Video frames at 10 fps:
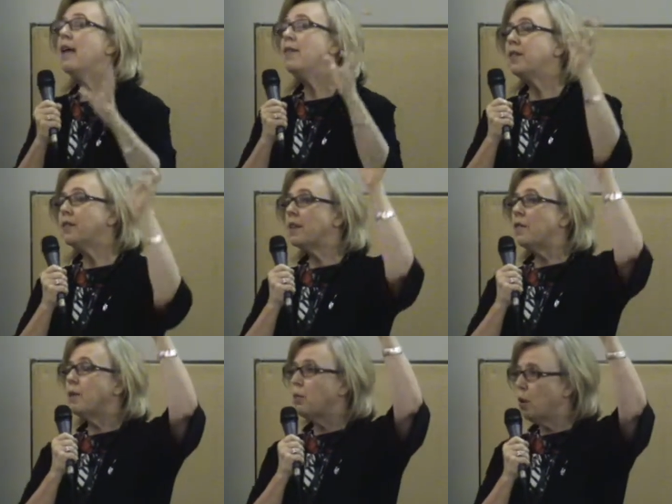This has
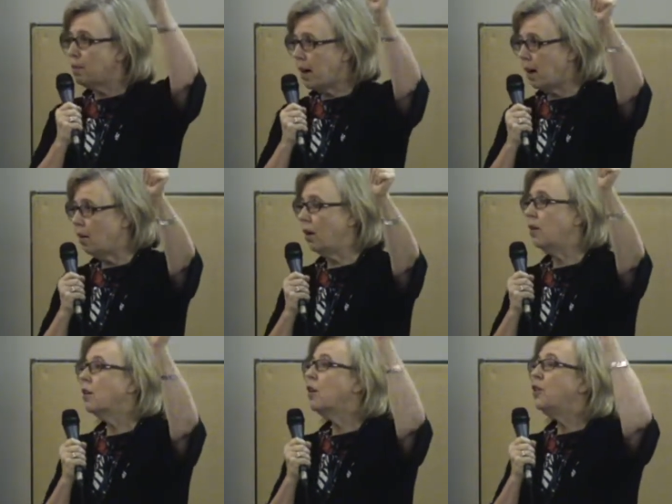given more
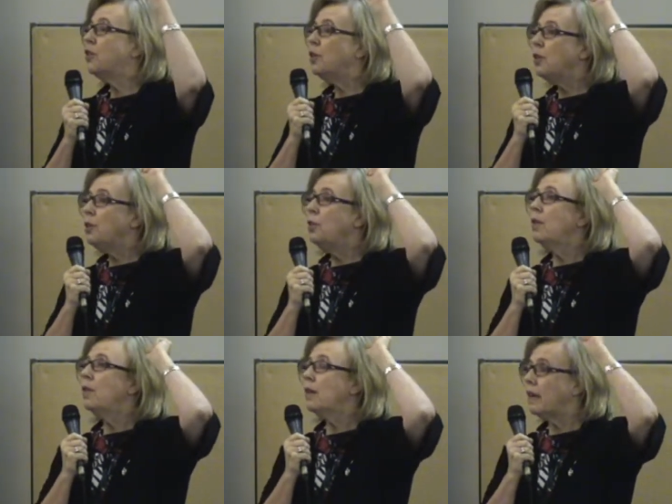power
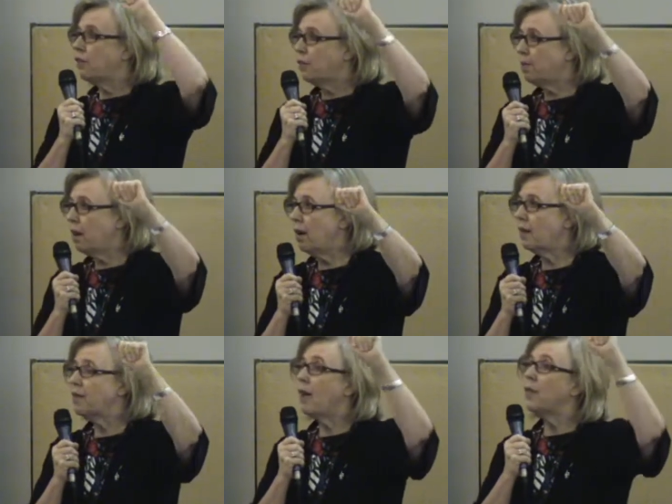to leaders of
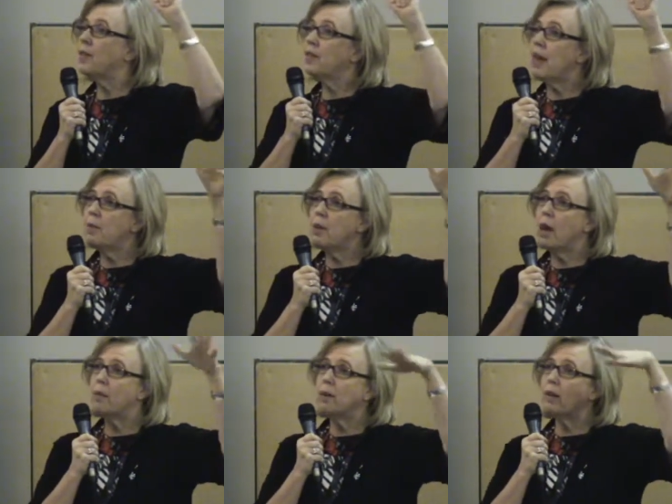parties. At the same
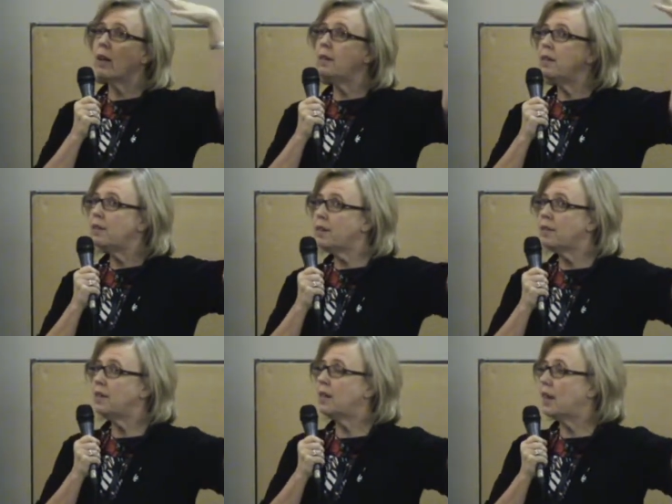time, around
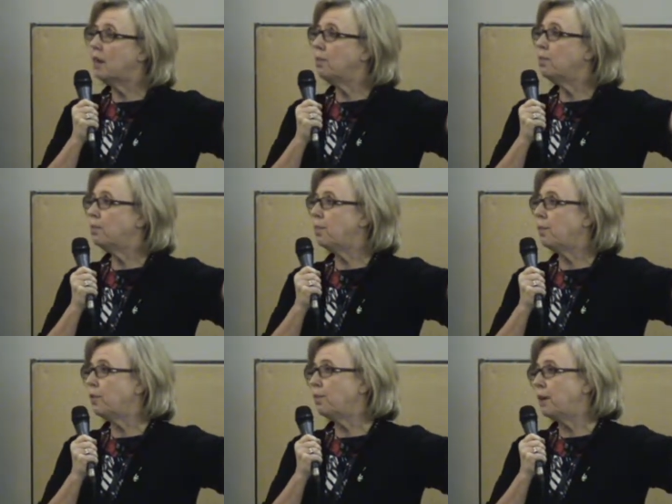1968,
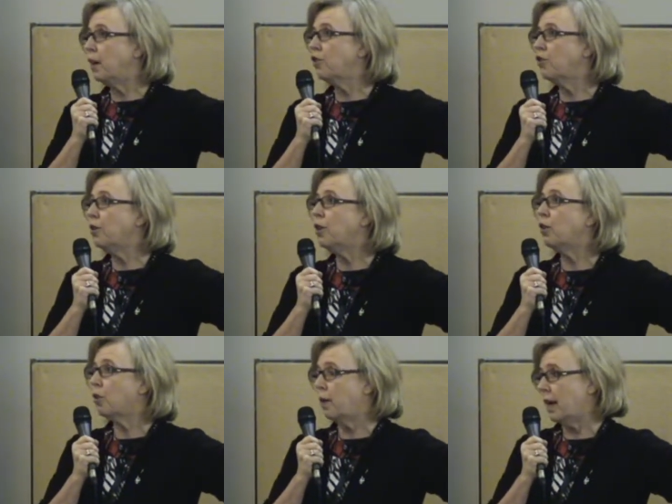Pierre
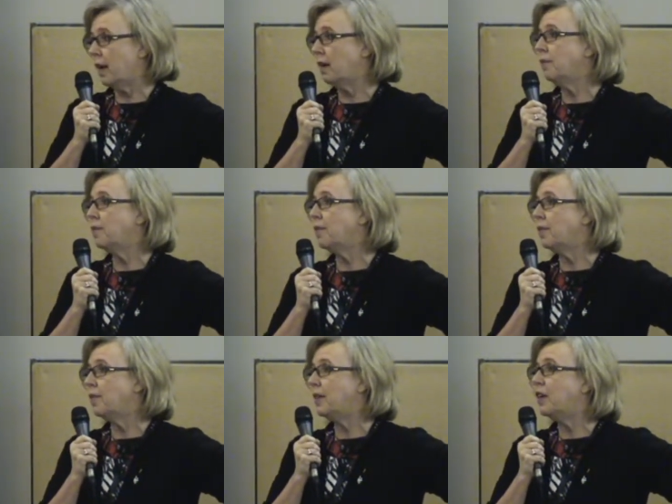Trudeau created
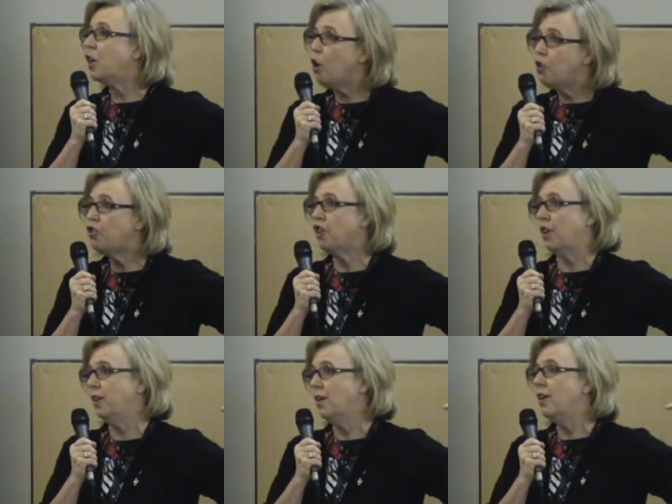the
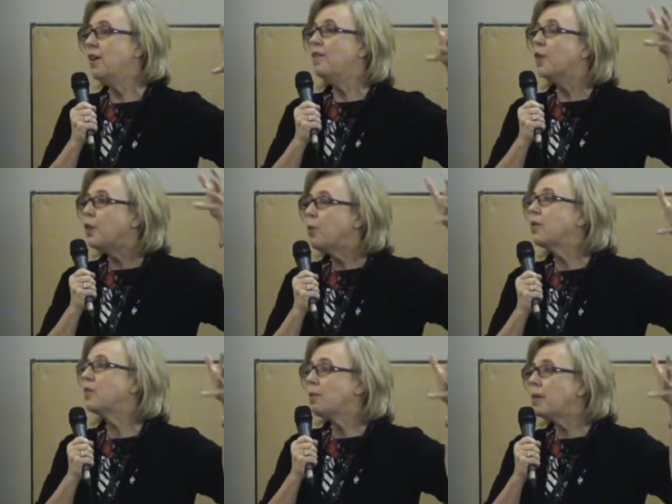notion that there
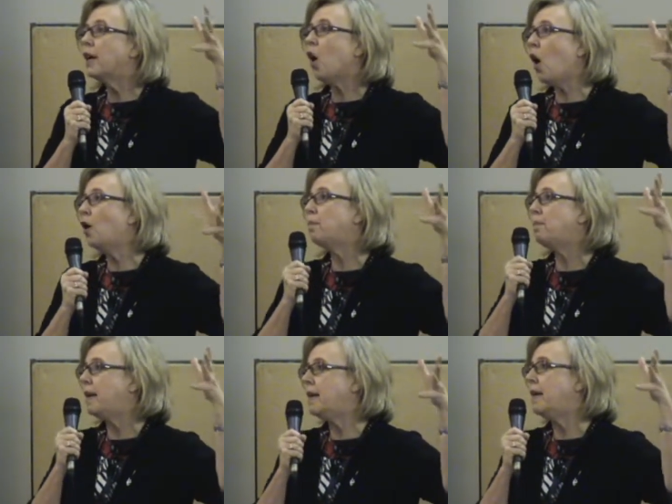was something
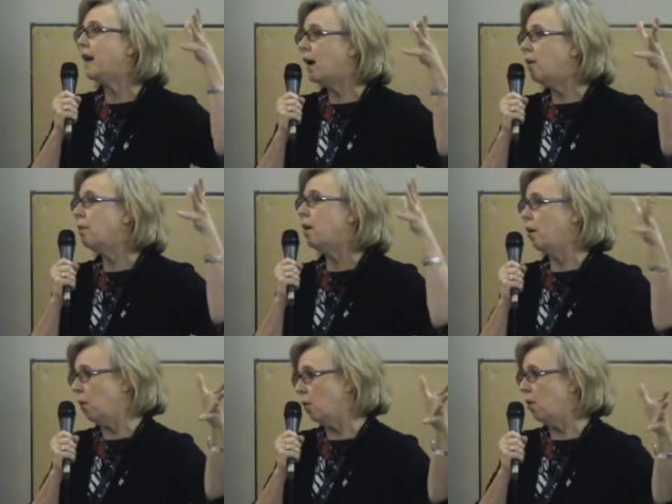called
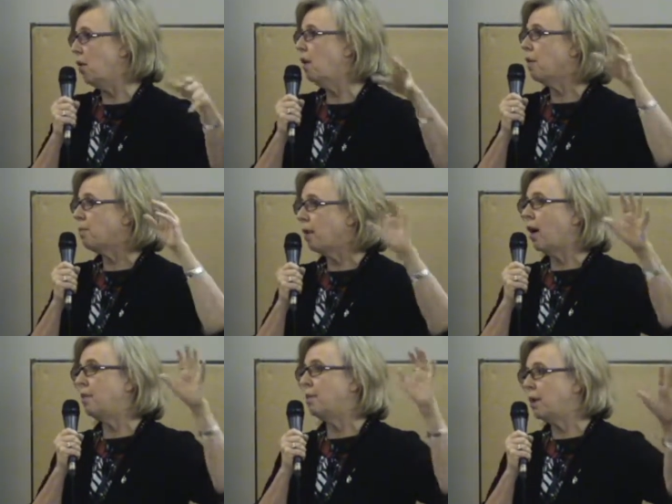PMO, the
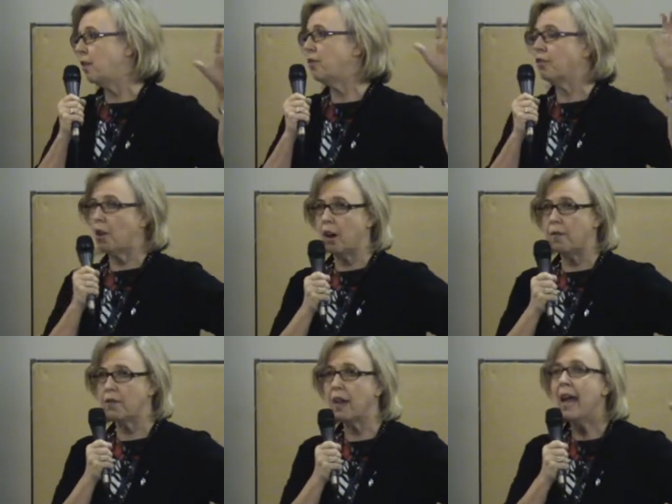Prime Minister's
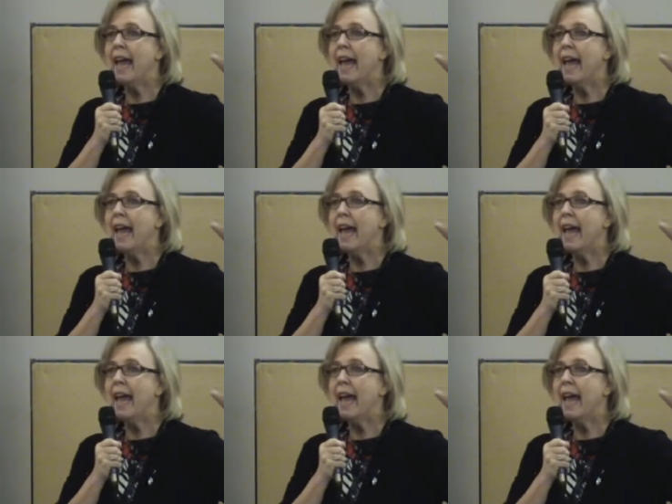Office.